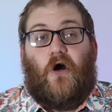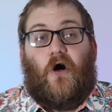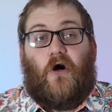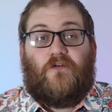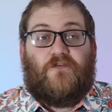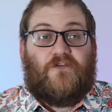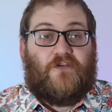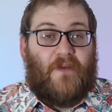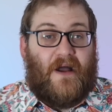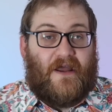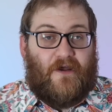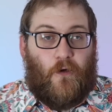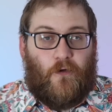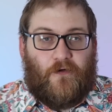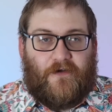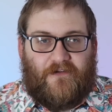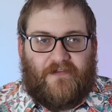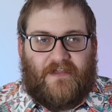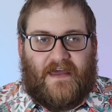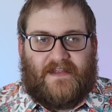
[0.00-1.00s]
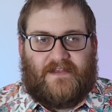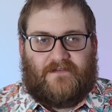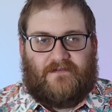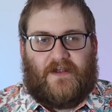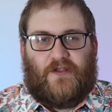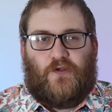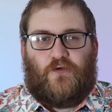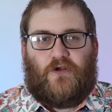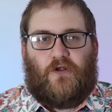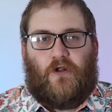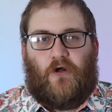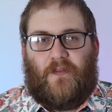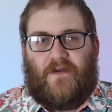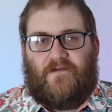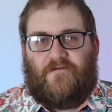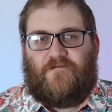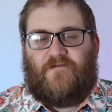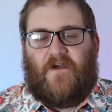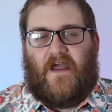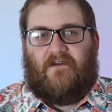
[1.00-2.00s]
On to my order then. I know you'll all be
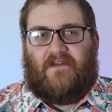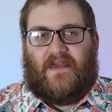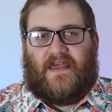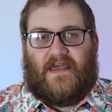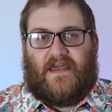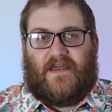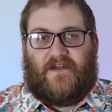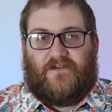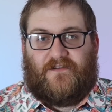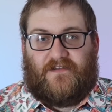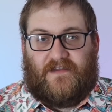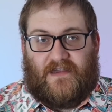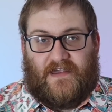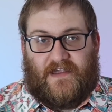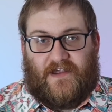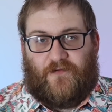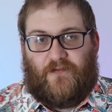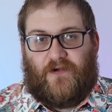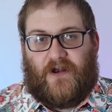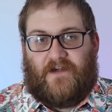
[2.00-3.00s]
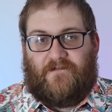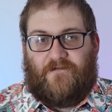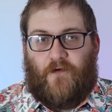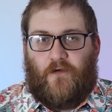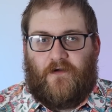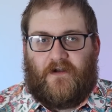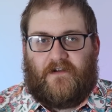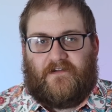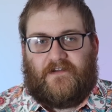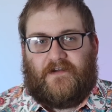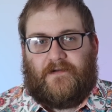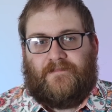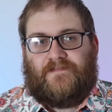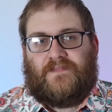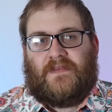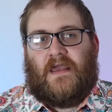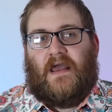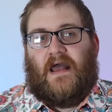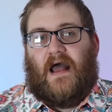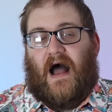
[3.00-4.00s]
very eager to hear what I've ordered.
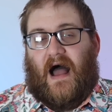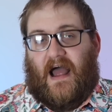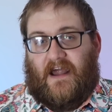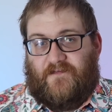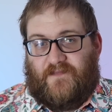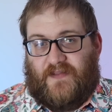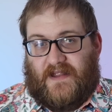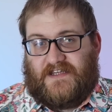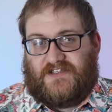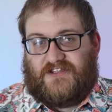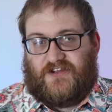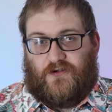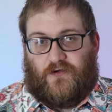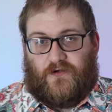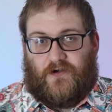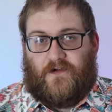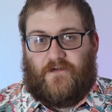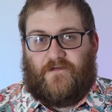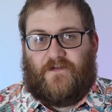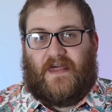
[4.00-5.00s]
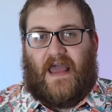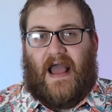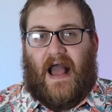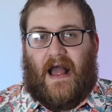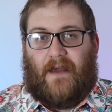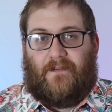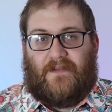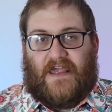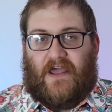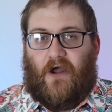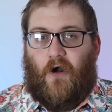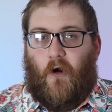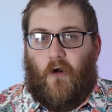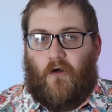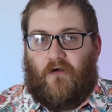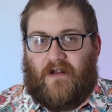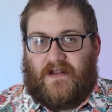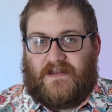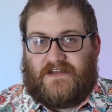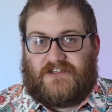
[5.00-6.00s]
I've placed an order for the Ami
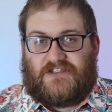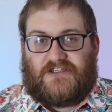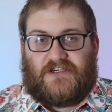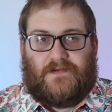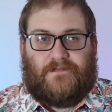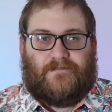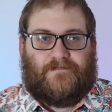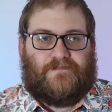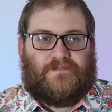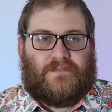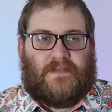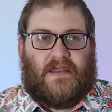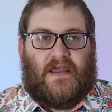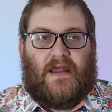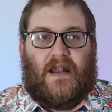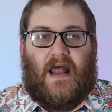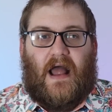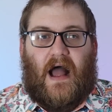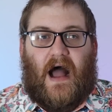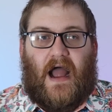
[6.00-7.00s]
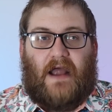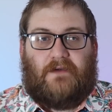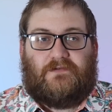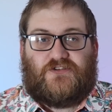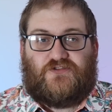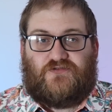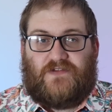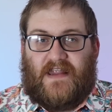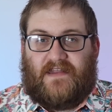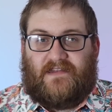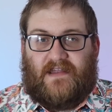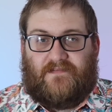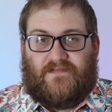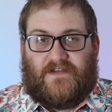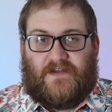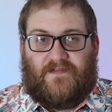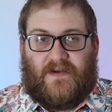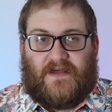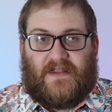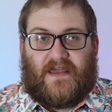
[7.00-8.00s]
Orange. I was really
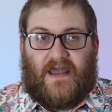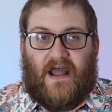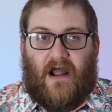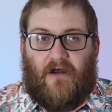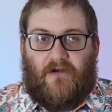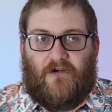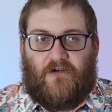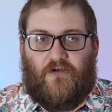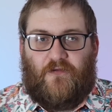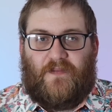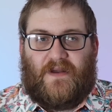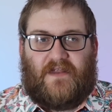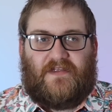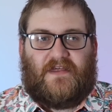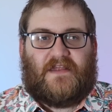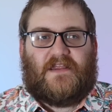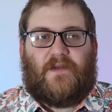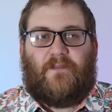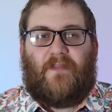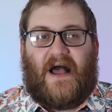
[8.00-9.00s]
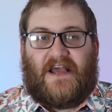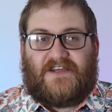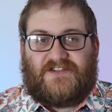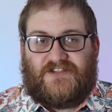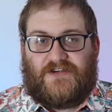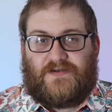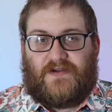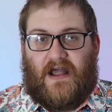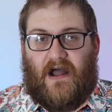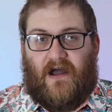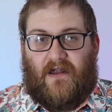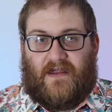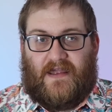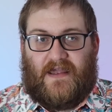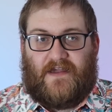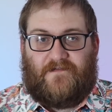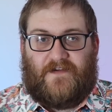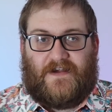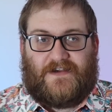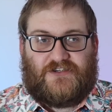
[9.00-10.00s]
tempted by the cargo, but I think the passenger
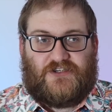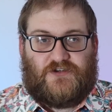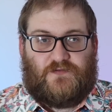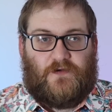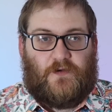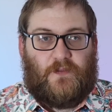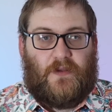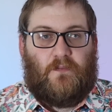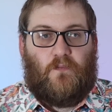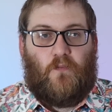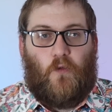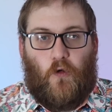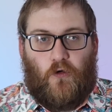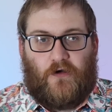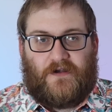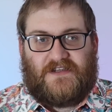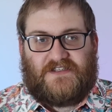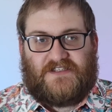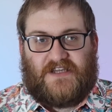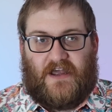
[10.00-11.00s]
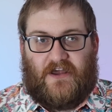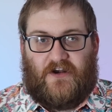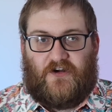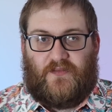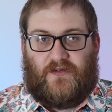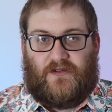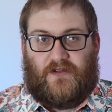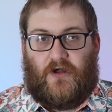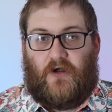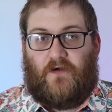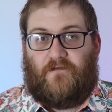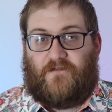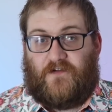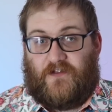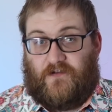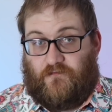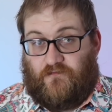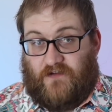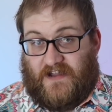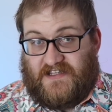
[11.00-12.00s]
carrying version will be more desirable for
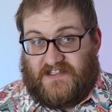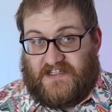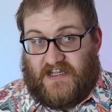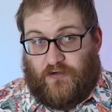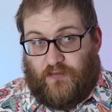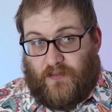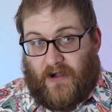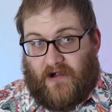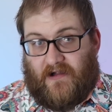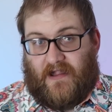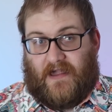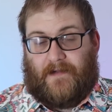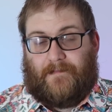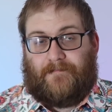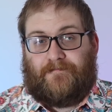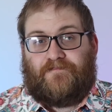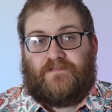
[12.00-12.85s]
the resale market.